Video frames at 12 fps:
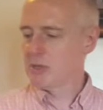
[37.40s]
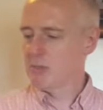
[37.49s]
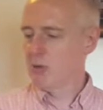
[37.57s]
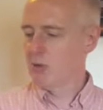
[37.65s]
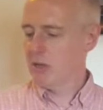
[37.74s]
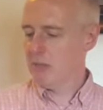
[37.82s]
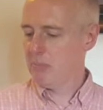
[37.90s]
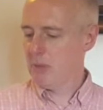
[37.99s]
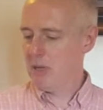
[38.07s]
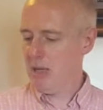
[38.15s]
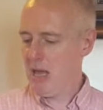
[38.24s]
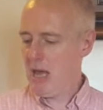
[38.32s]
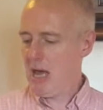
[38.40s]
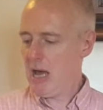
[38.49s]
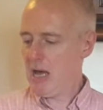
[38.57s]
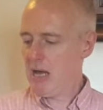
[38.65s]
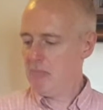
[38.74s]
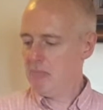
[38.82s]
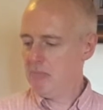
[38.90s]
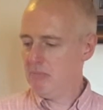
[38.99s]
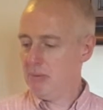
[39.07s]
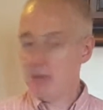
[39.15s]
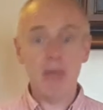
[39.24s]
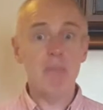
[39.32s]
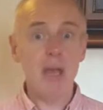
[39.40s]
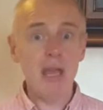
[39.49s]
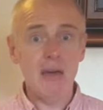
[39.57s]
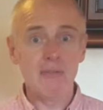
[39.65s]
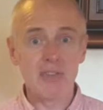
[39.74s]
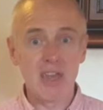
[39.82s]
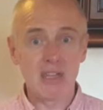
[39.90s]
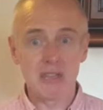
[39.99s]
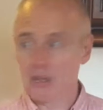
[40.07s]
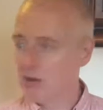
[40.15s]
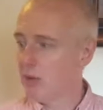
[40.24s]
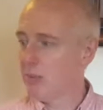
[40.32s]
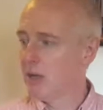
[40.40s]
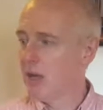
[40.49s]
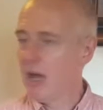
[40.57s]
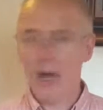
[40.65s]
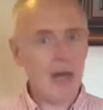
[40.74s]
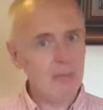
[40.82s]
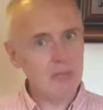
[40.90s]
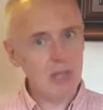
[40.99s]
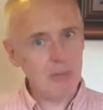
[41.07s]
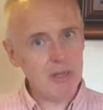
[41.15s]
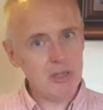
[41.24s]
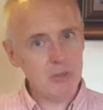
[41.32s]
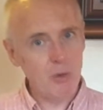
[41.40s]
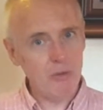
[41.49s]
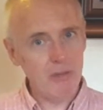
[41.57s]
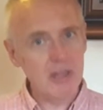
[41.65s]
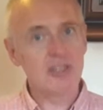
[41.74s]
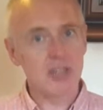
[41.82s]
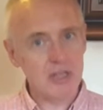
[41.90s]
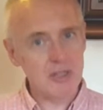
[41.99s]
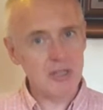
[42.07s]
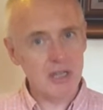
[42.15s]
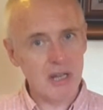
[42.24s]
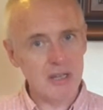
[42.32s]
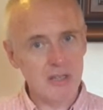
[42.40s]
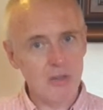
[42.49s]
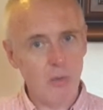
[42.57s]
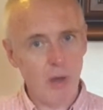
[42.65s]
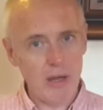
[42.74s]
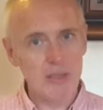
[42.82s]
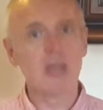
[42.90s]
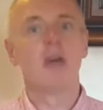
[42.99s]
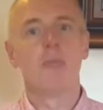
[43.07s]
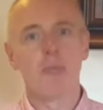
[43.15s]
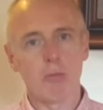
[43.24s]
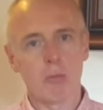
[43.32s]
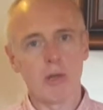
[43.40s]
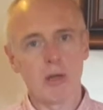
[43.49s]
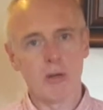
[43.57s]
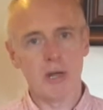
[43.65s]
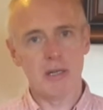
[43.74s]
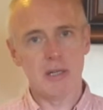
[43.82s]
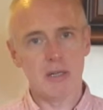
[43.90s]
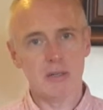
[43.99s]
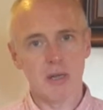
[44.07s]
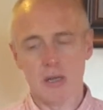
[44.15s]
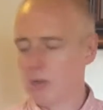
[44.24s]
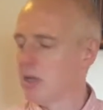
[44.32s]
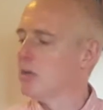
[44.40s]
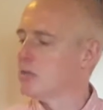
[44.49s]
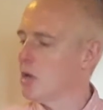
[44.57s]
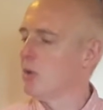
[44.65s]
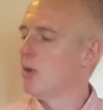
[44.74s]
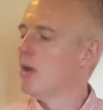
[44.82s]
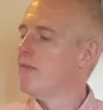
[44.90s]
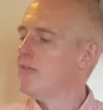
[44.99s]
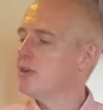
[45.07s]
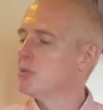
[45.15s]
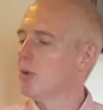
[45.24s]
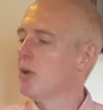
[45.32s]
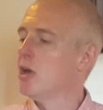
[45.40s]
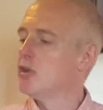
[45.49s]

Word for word: a small company. Um, but they may have things in common. am I just waffling? Shall I just get into the wines? Probably a good idea, Simon. So, first one,